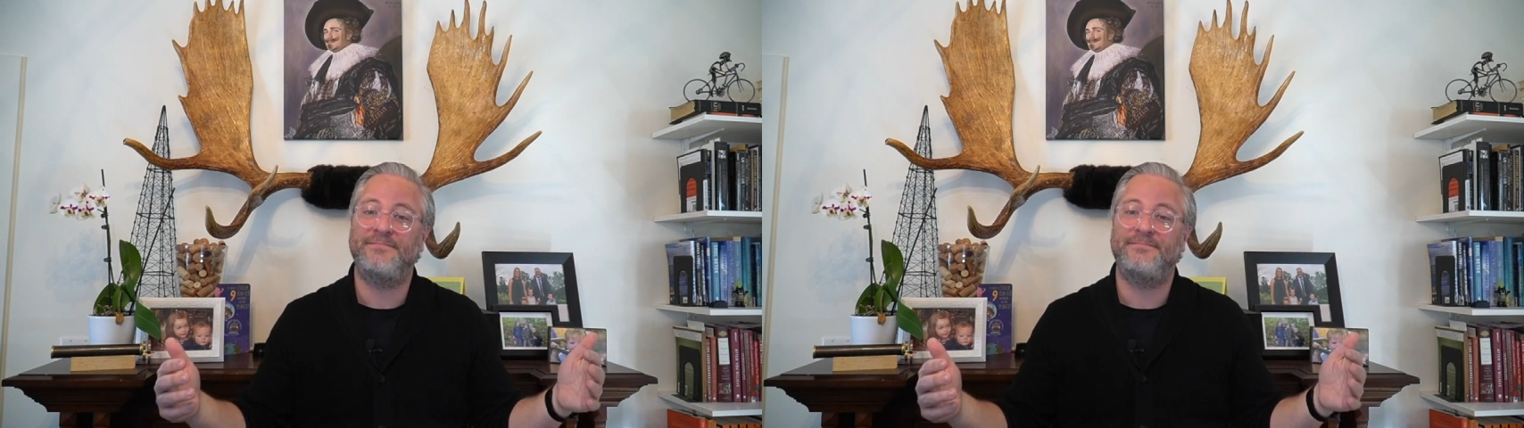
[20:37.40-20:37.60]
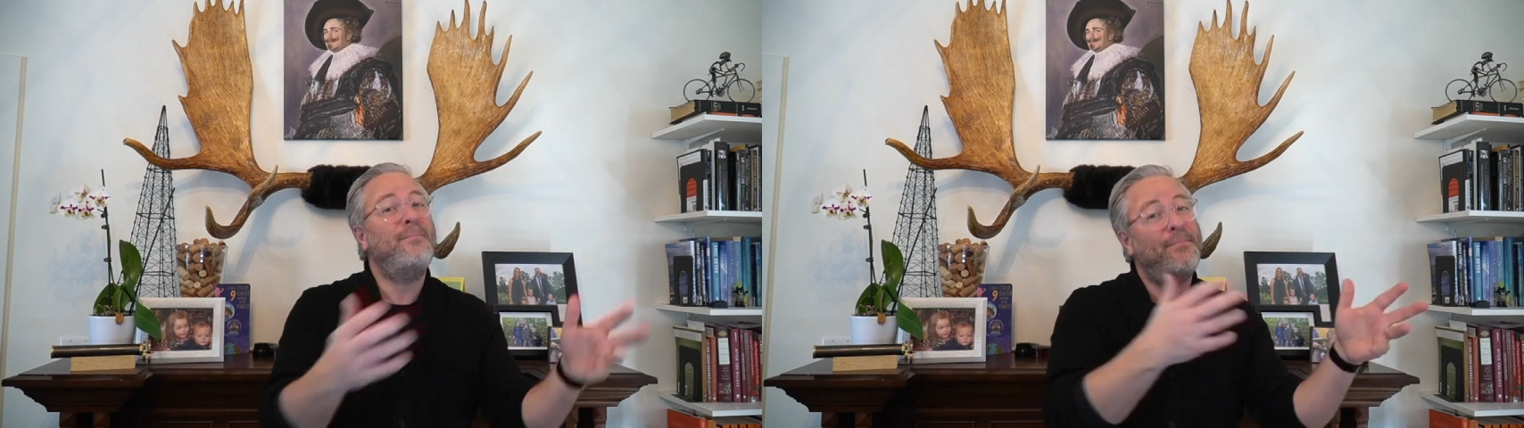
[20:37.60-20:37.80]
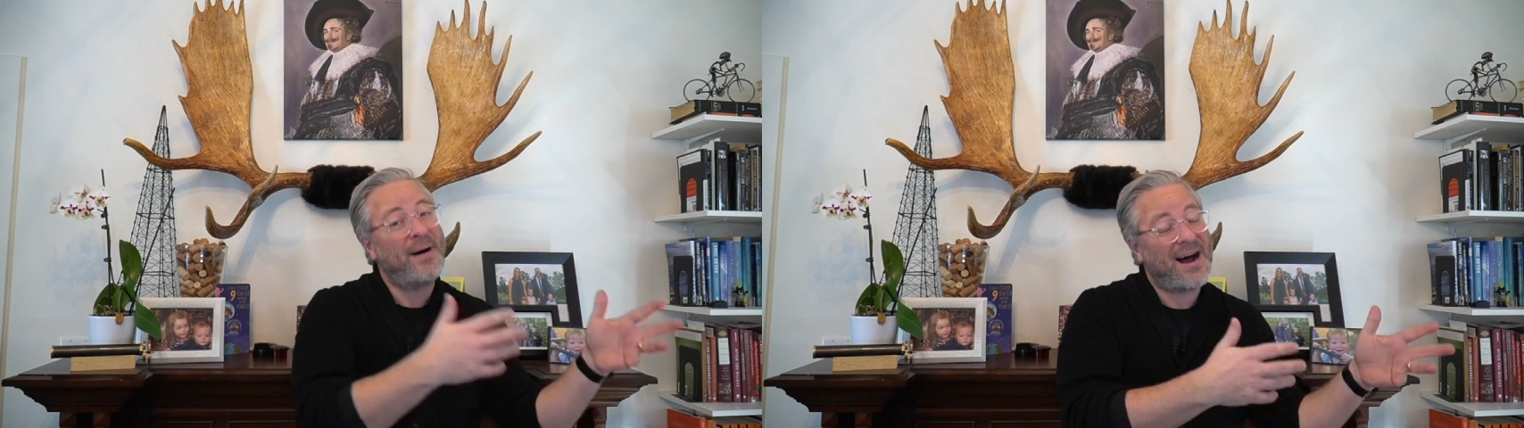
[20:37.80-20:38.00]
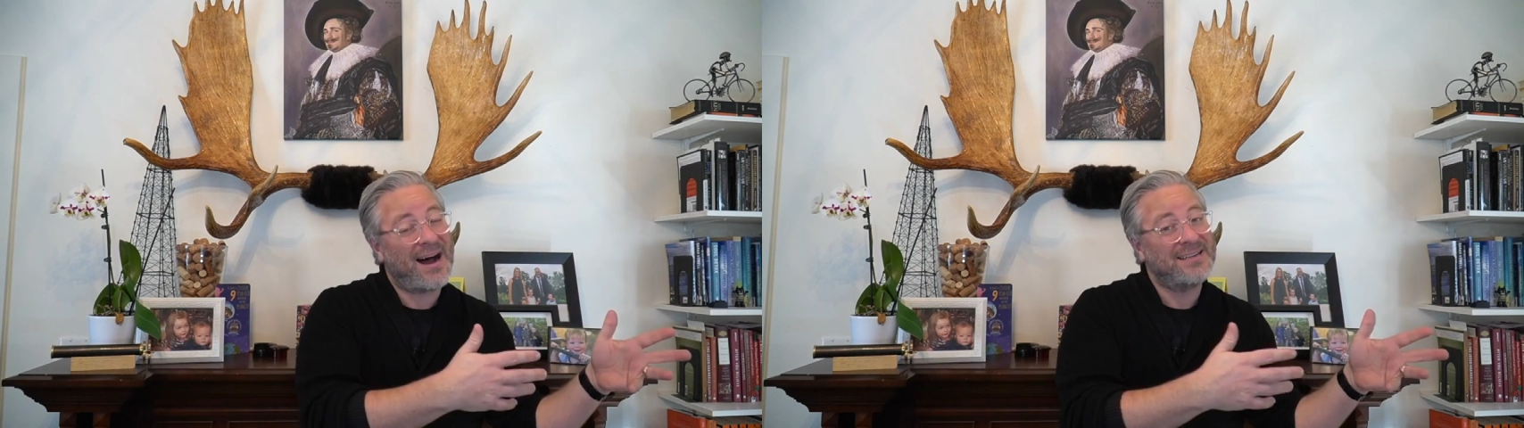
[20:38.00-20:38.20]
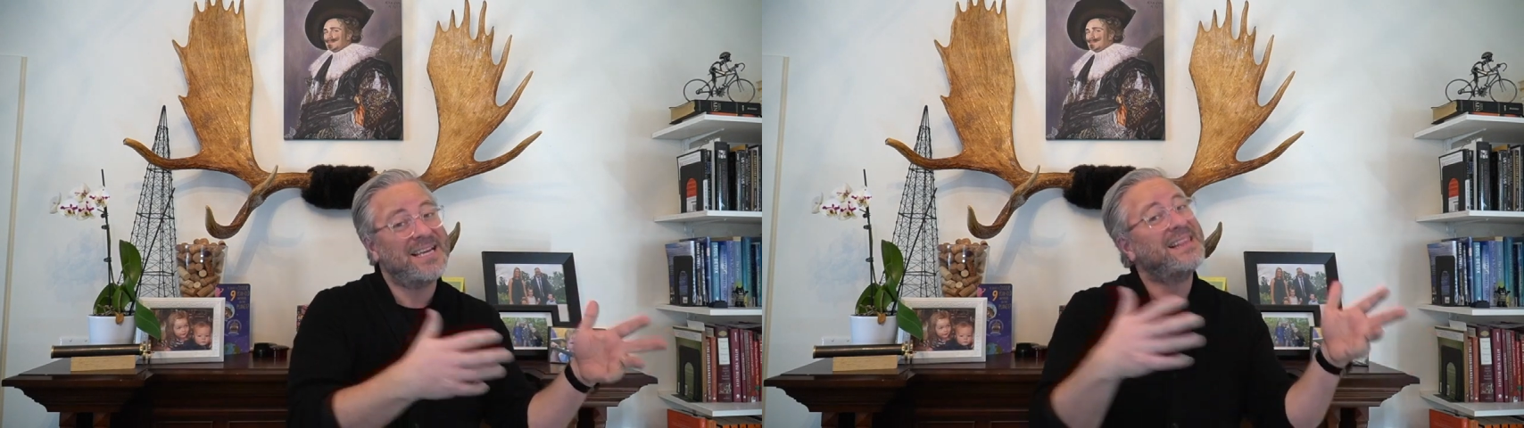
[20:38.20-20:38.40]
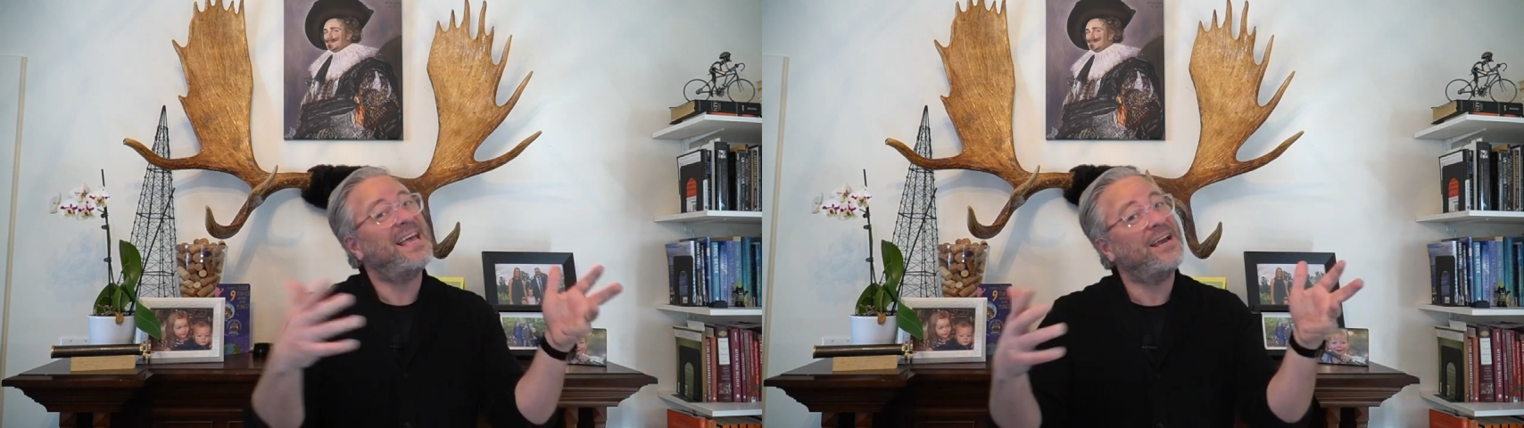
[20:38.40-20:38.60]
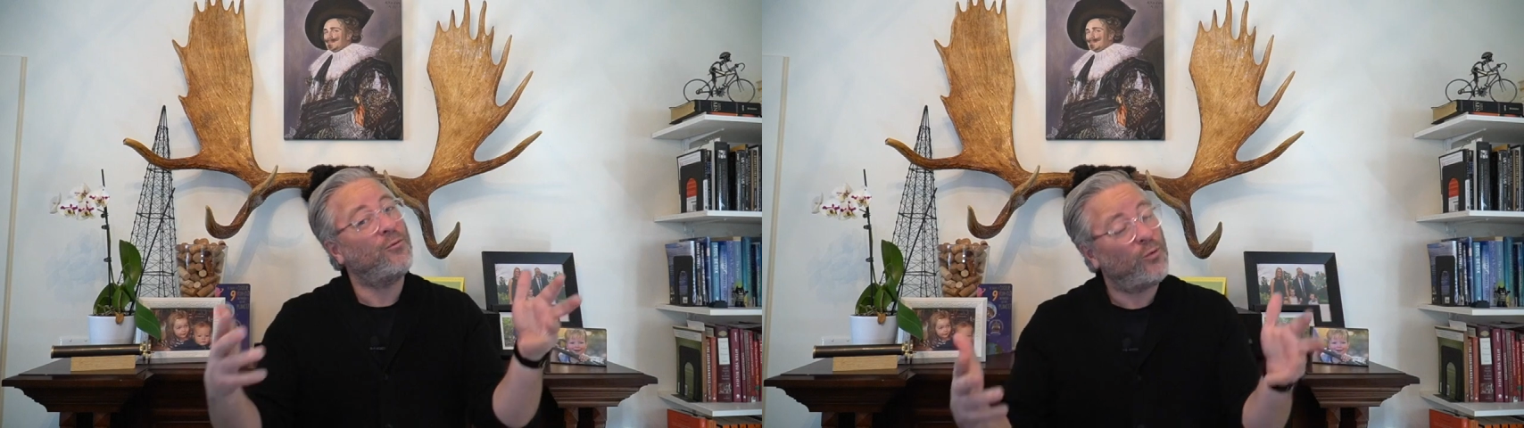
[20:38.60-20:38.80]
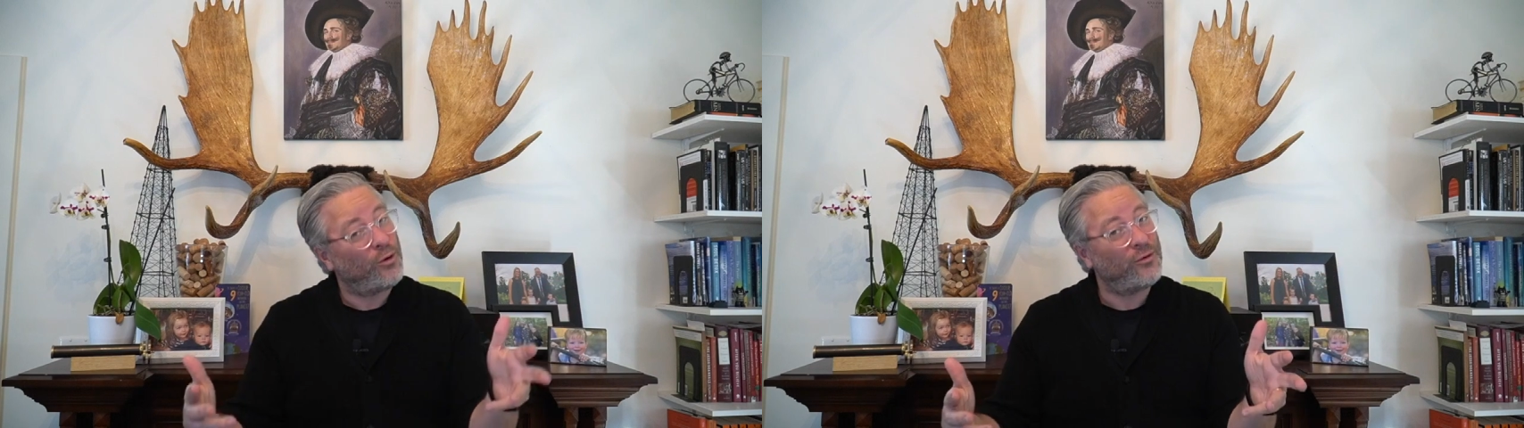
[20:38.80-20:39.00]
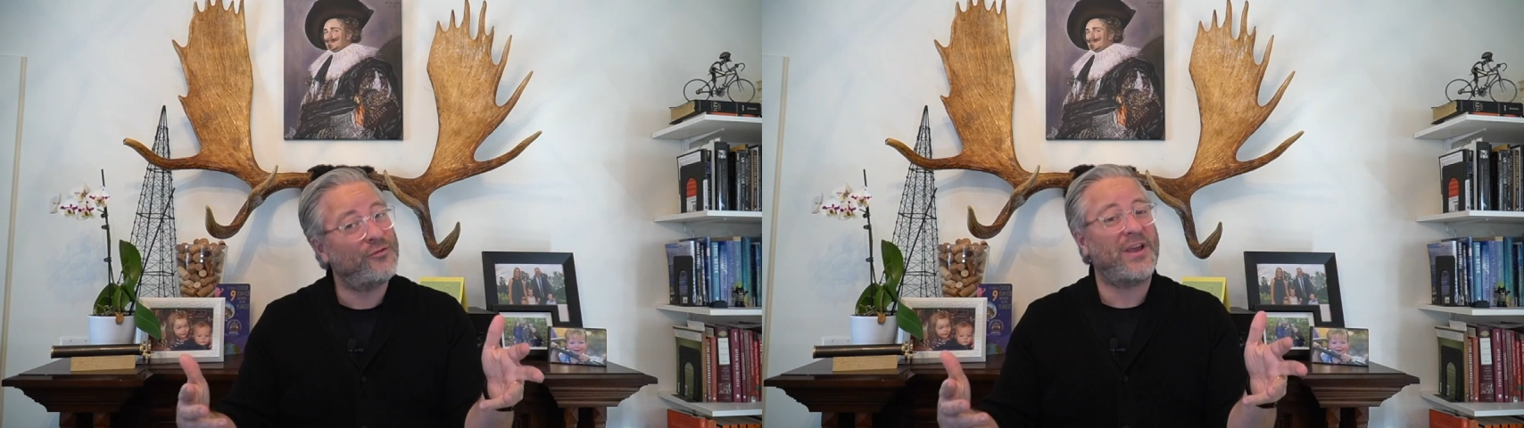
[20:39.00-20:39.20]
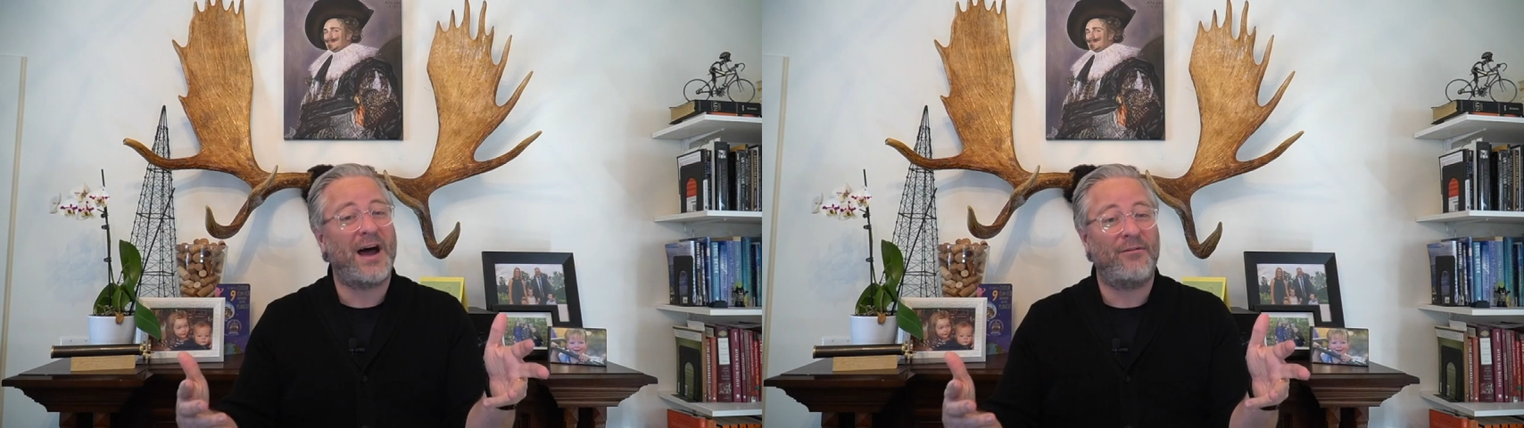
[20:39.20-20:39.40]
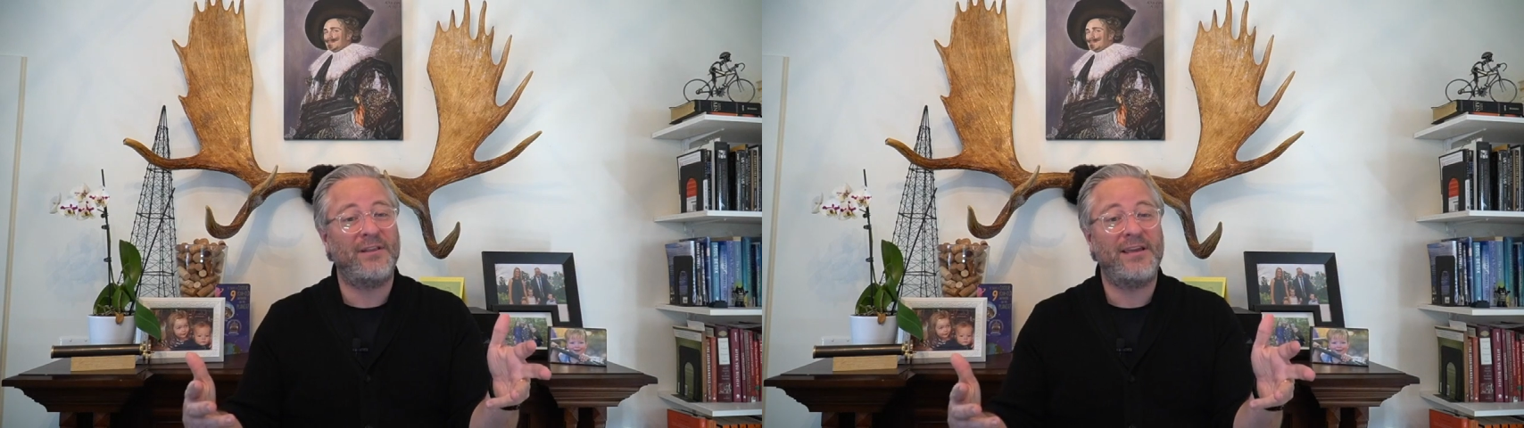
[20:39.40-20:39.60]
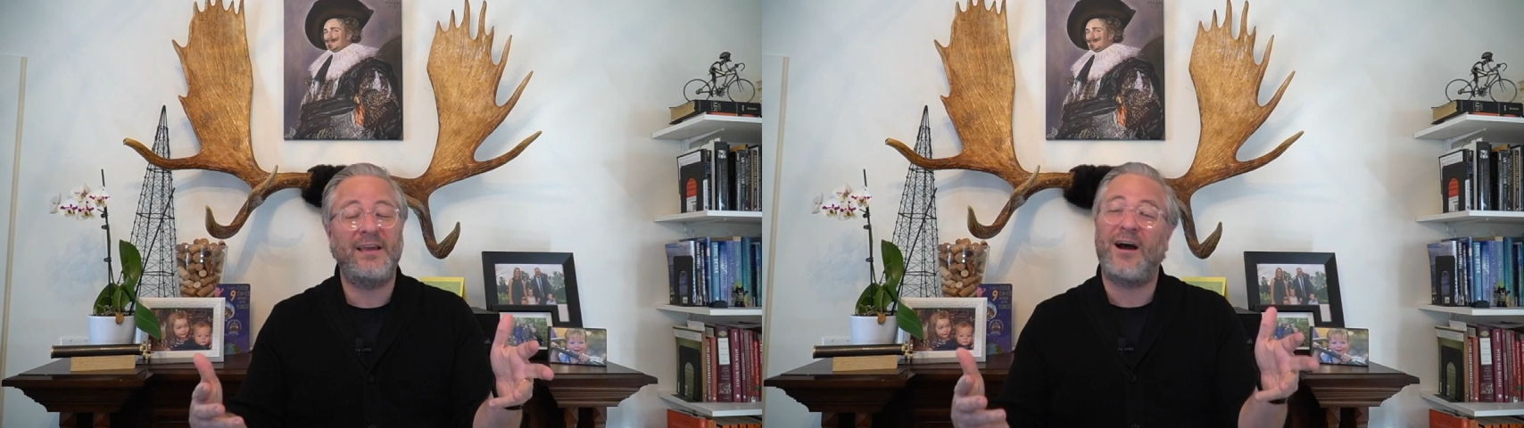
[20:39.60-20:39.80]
But like wolves howling,